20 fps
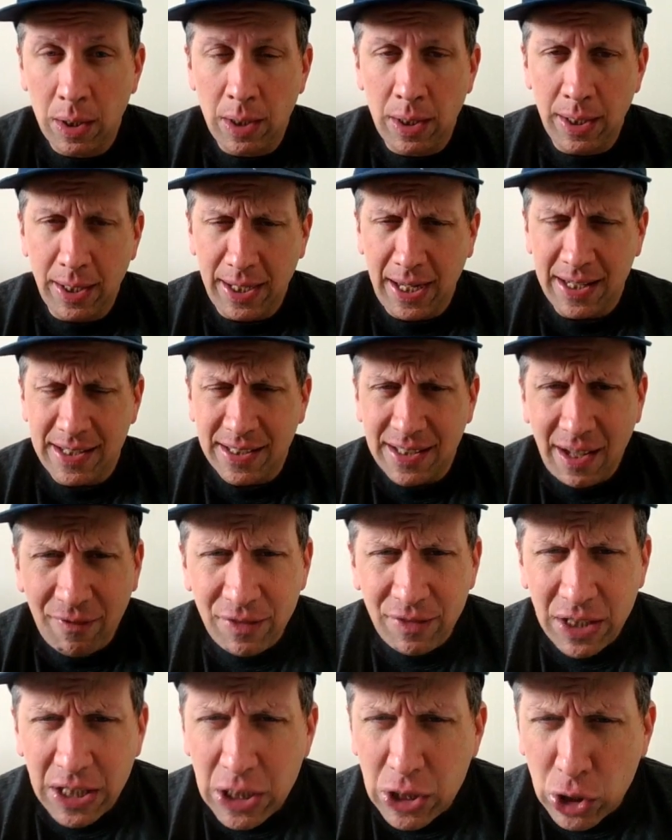get
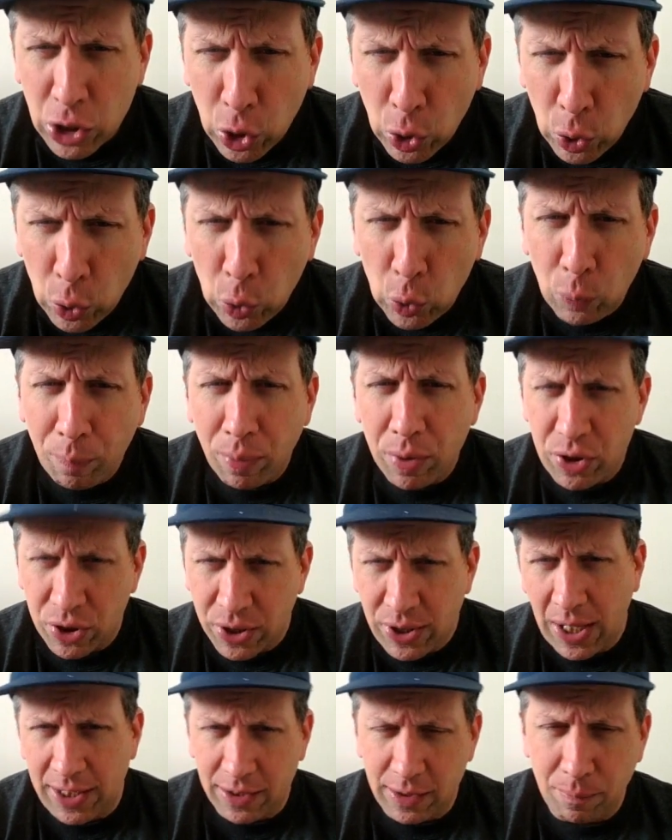
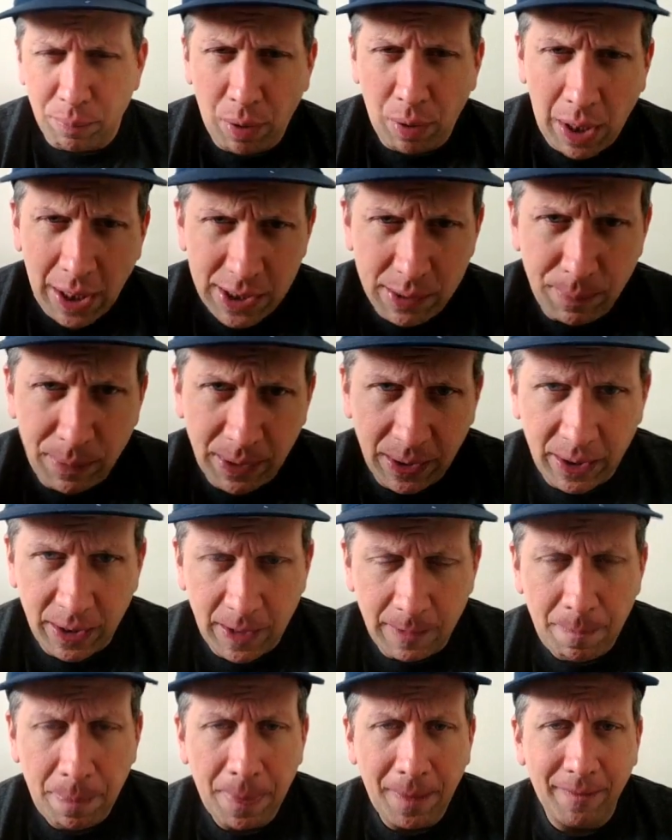72%
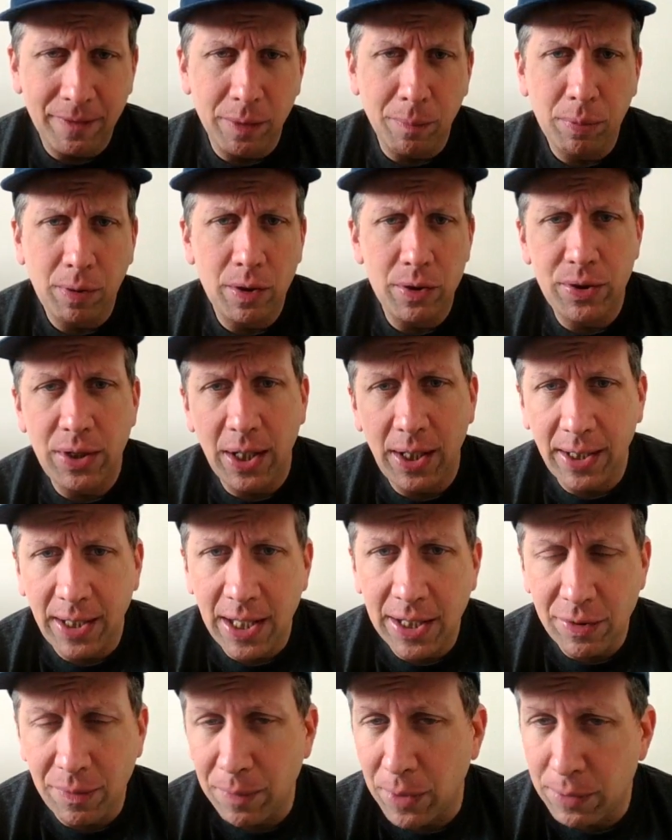approximately of the pledged
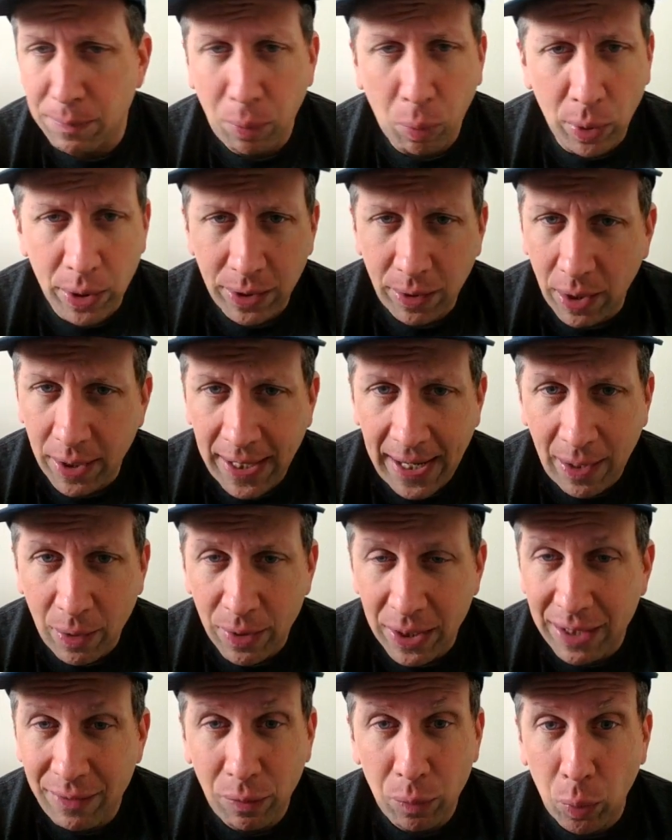delegates from this point on
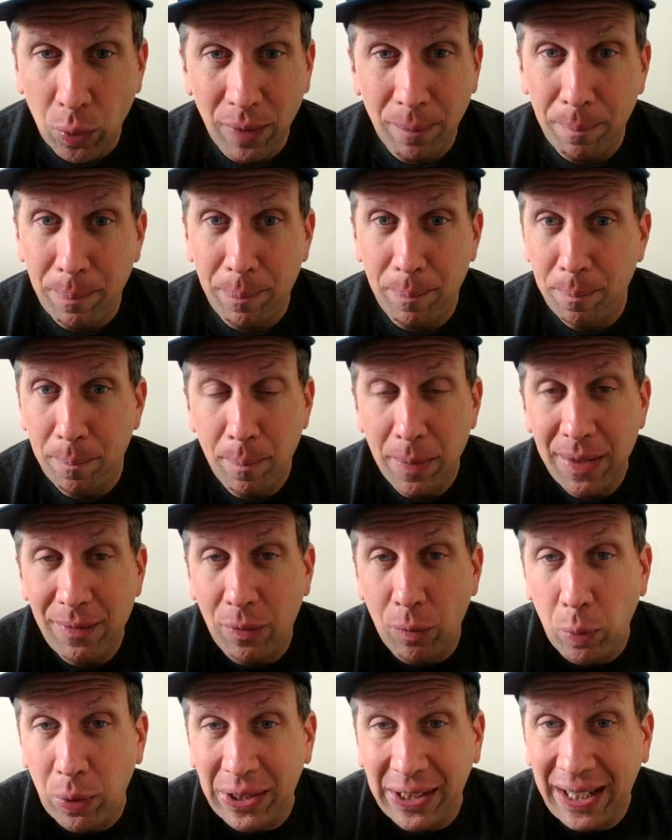out. Even
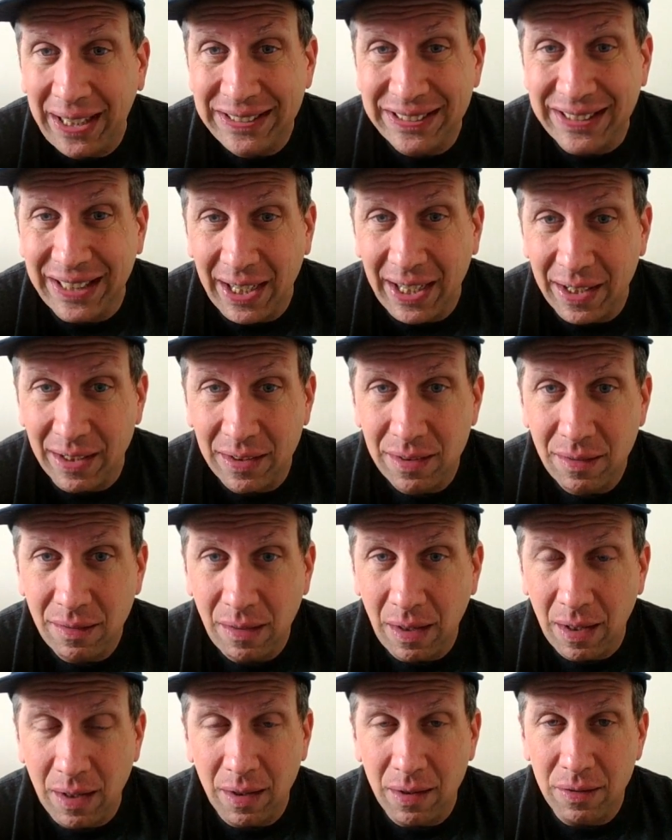with last night,
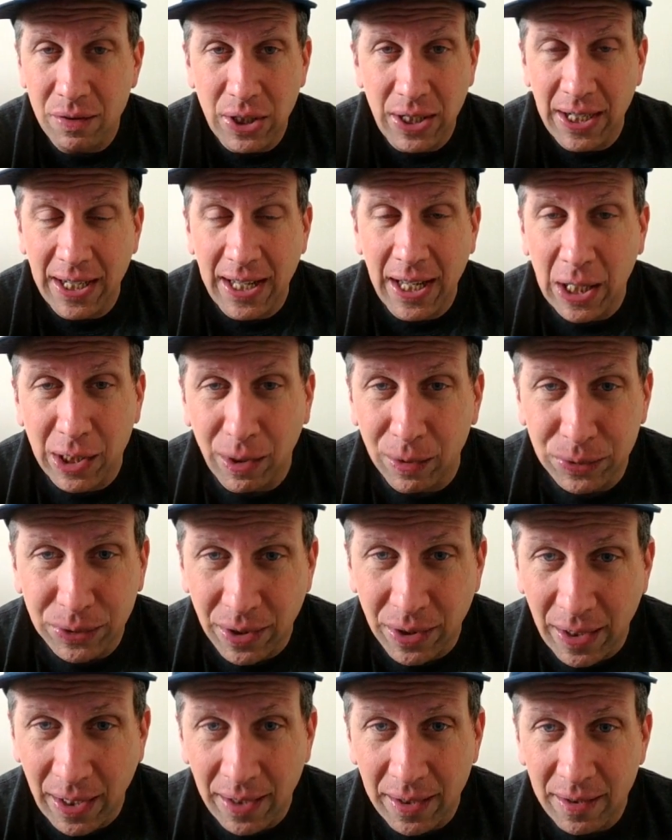she didn't get close
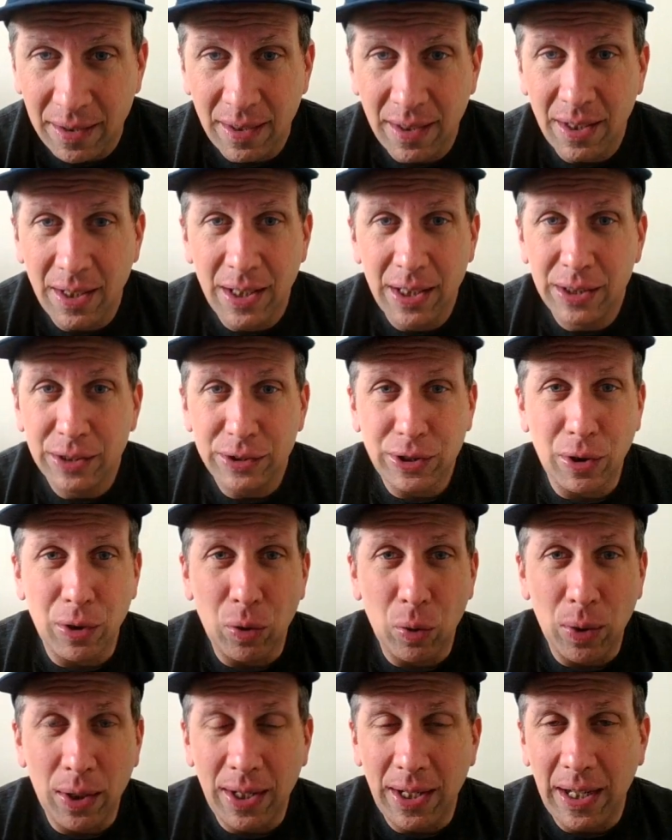to that.
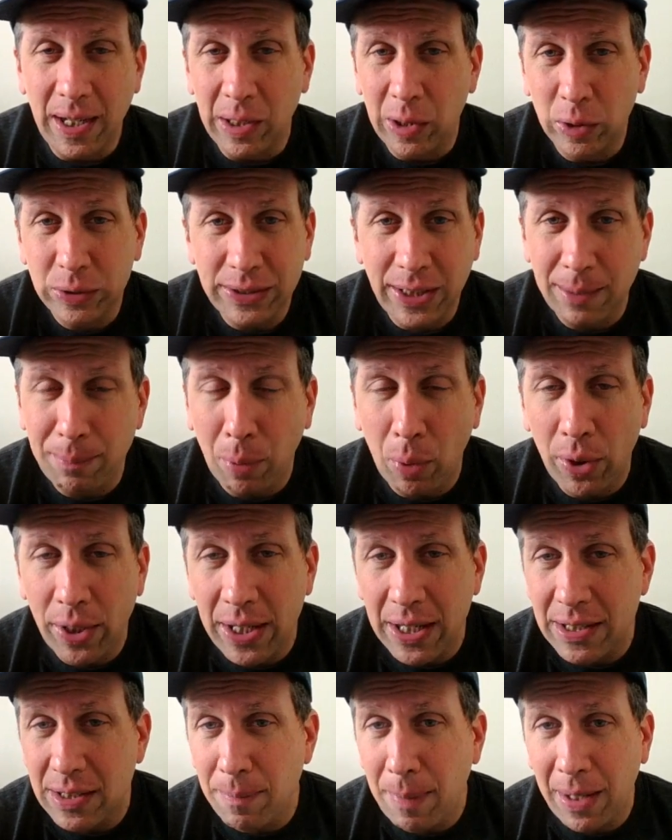So it looks like
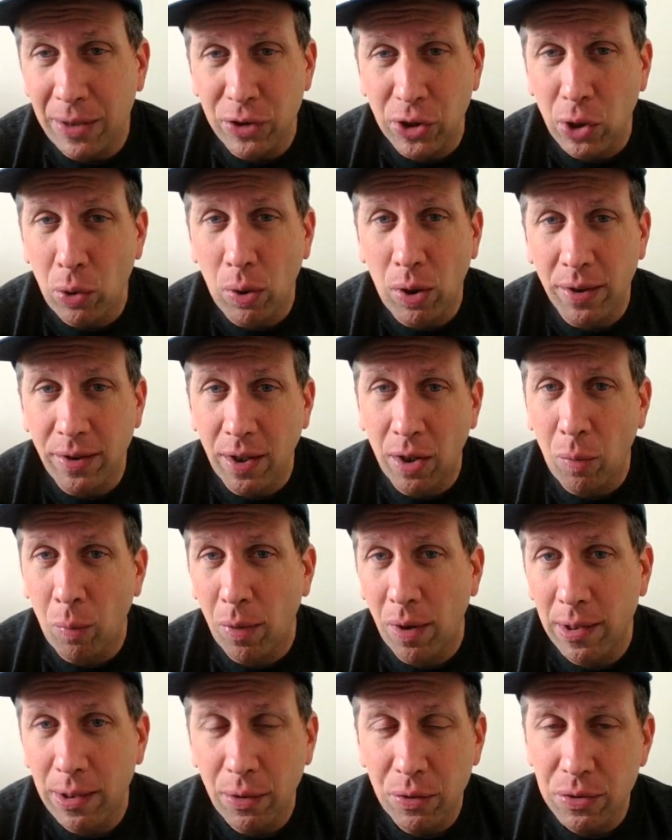Bernie is about to go on another
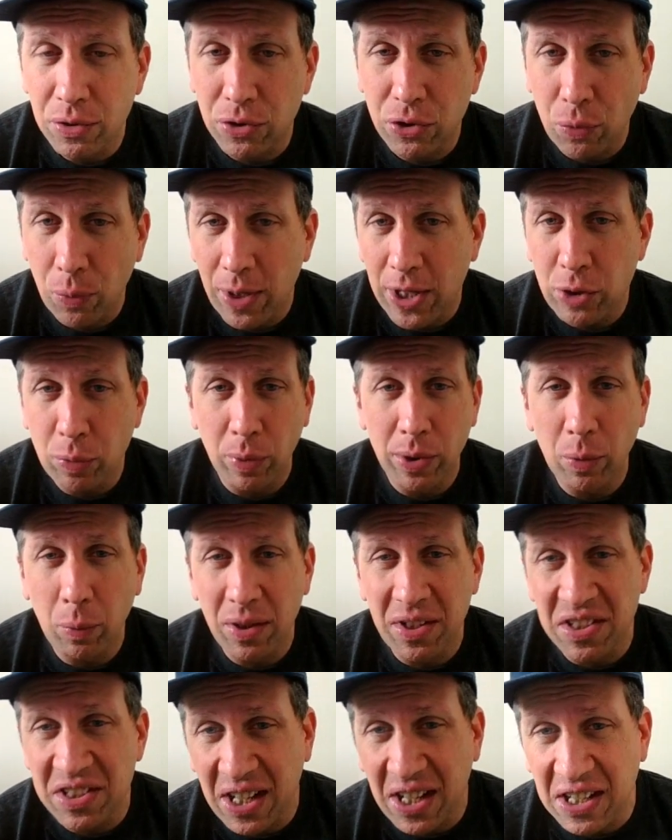one of those streaks where he
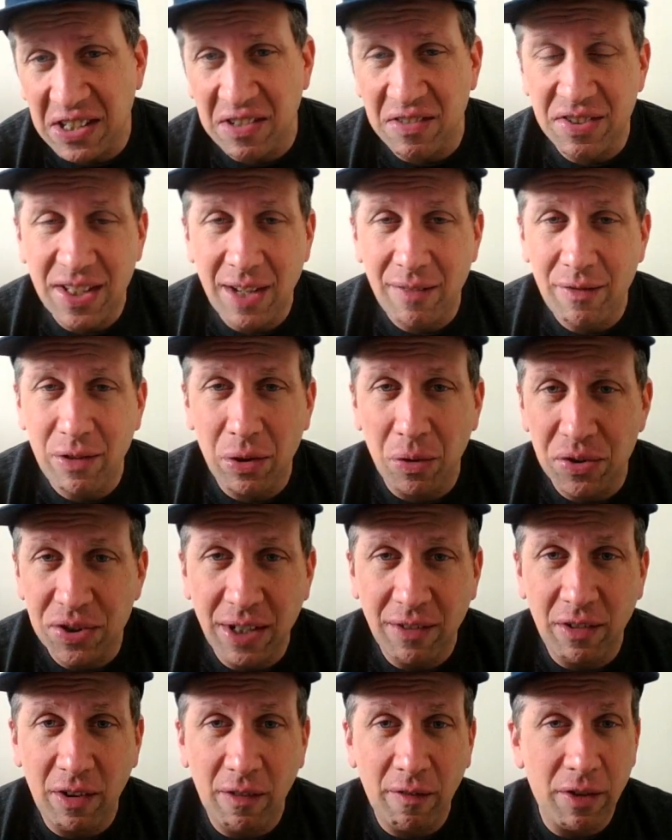wins 6 of 7 or
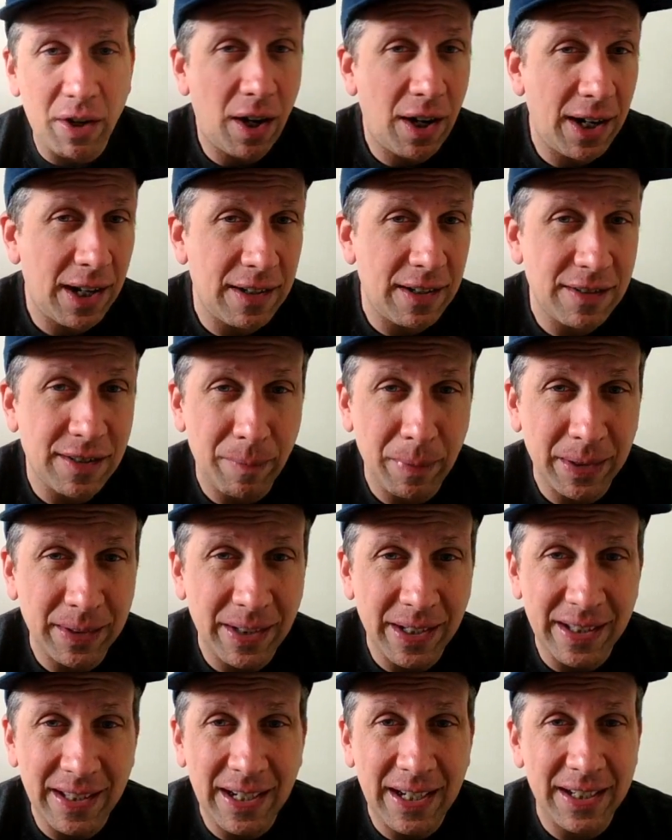7 of 9, something
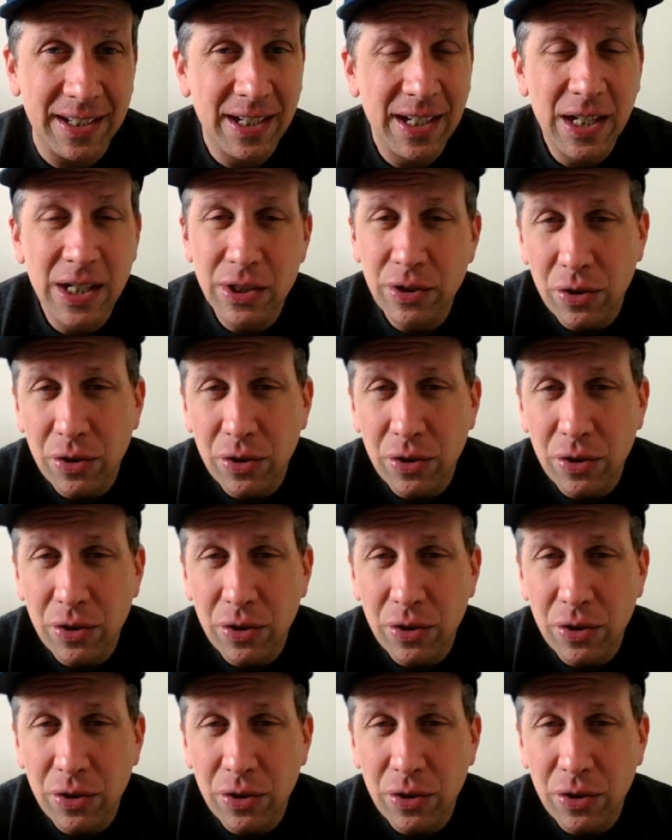like that. So